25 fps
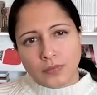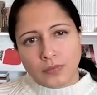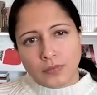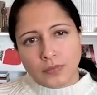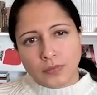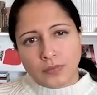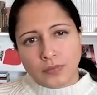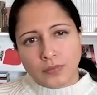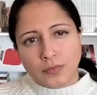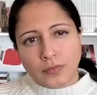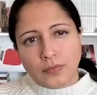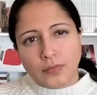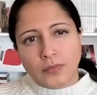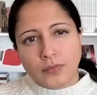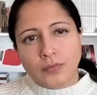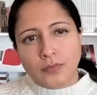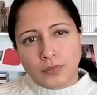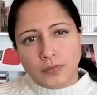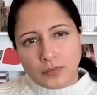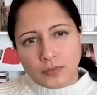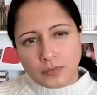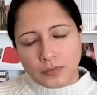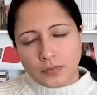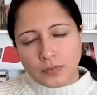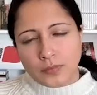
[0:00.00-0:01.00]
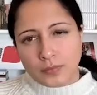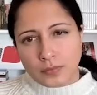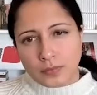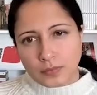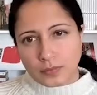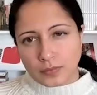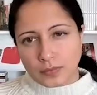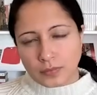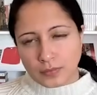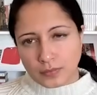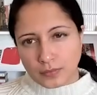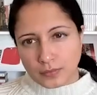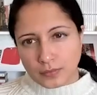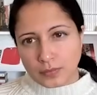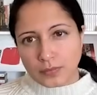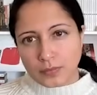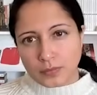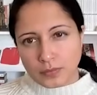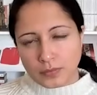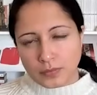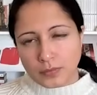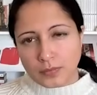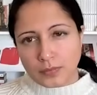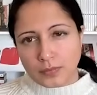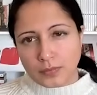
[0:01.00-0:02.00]

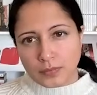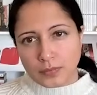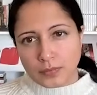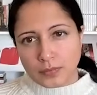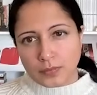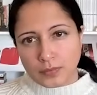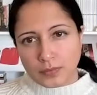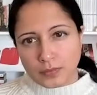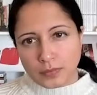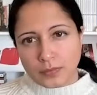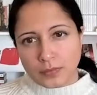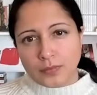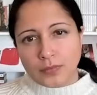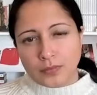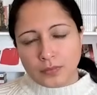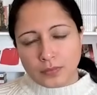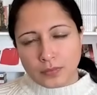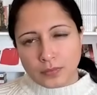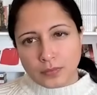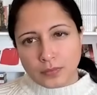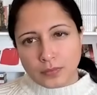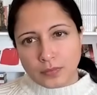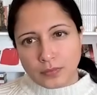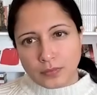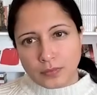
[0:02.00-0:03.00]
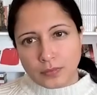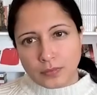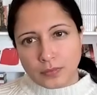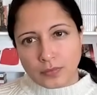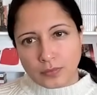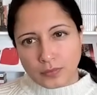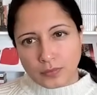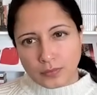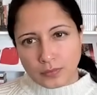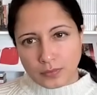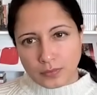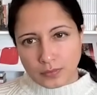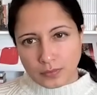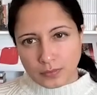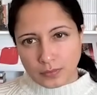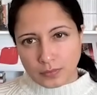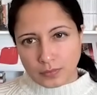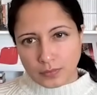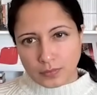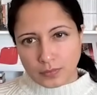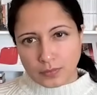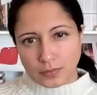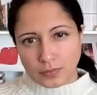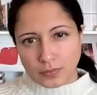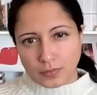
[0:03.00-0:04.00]

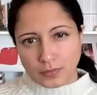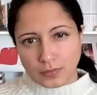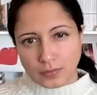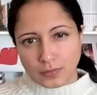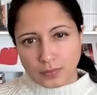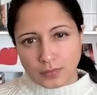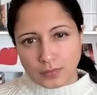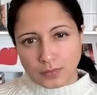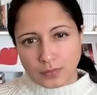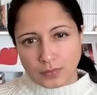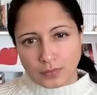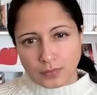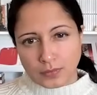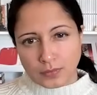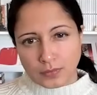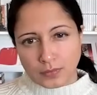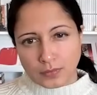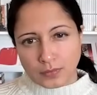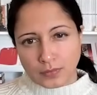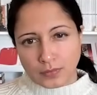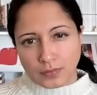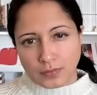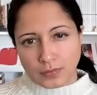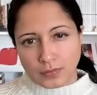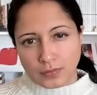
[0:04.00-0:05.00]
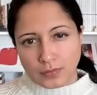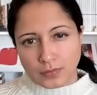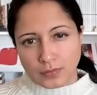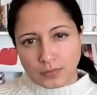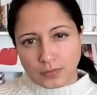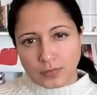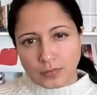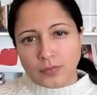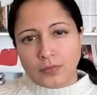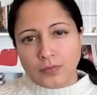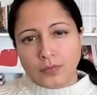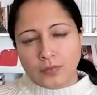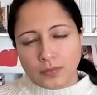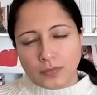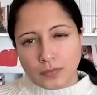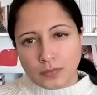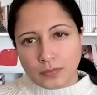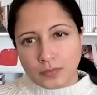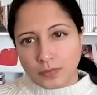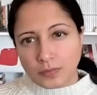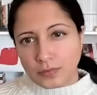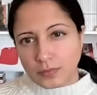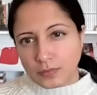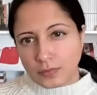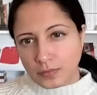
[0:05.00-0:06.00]

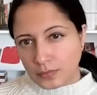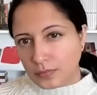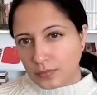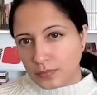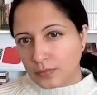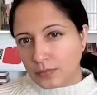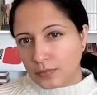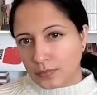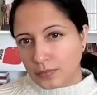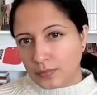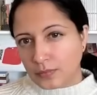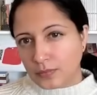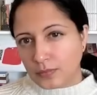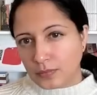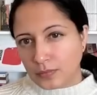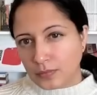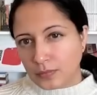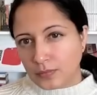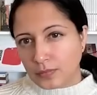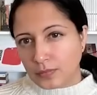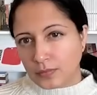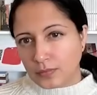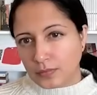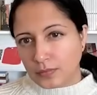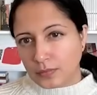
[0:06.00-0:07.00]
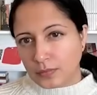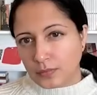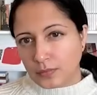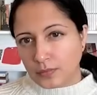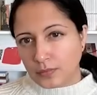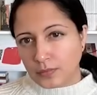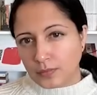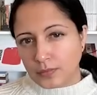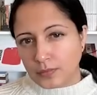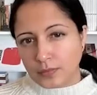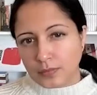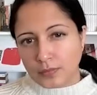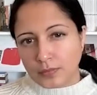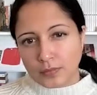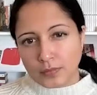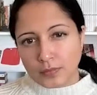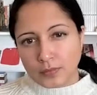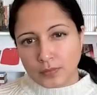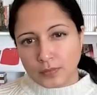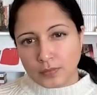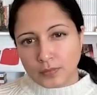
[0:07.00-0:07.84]
This person isn't speaking.